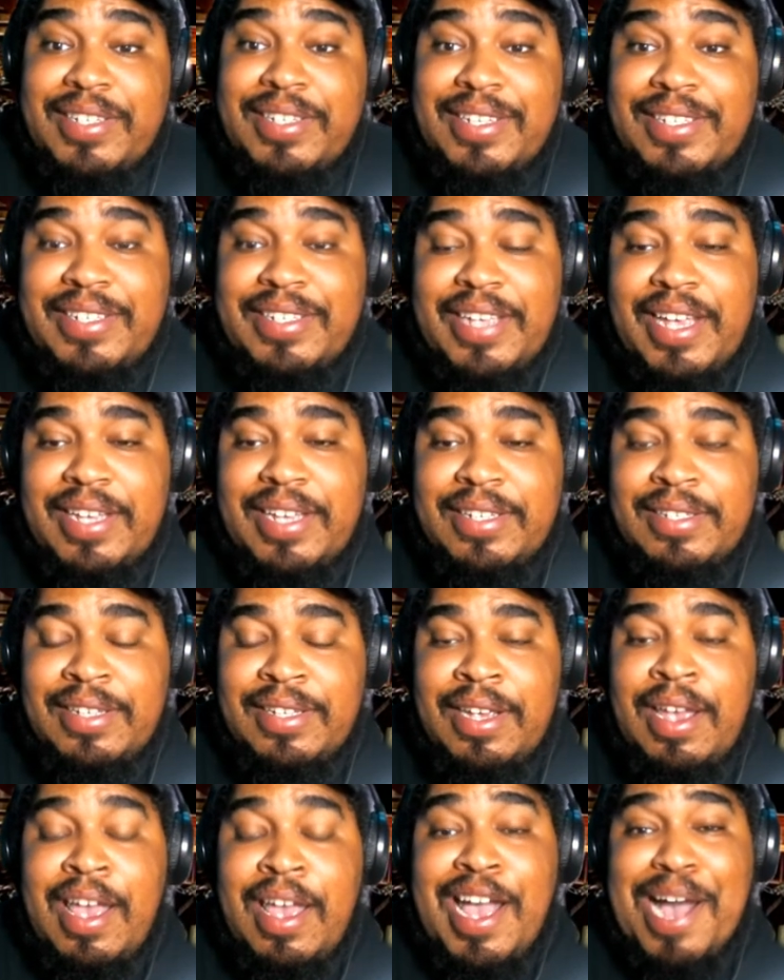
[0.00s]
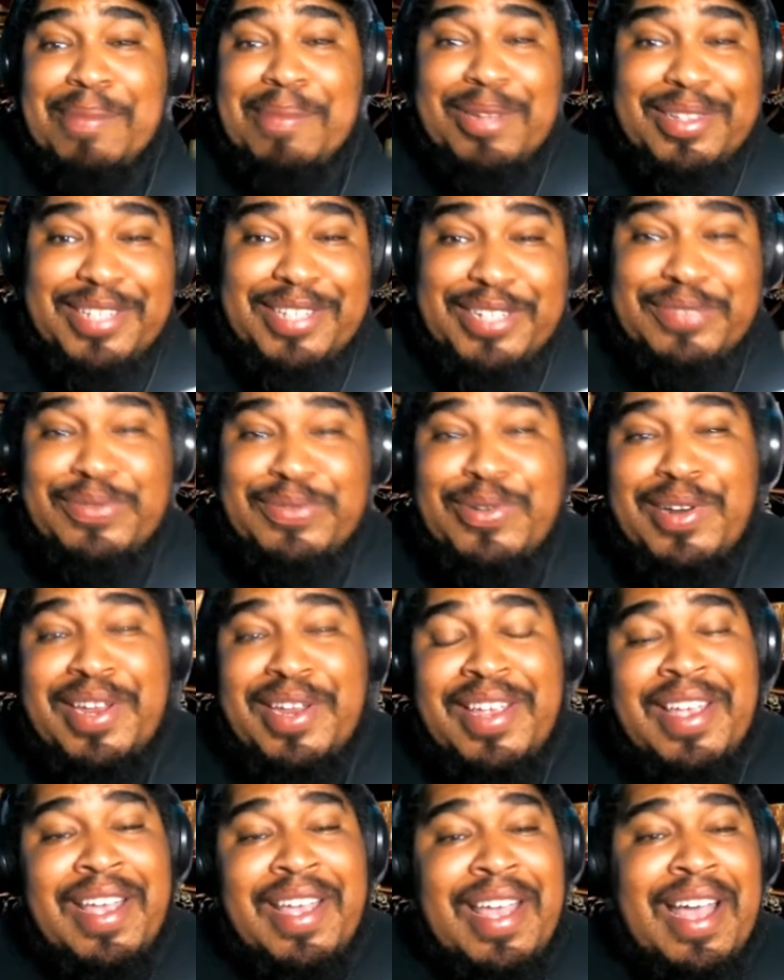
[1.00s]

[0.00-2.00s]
says yes. How about this, 40?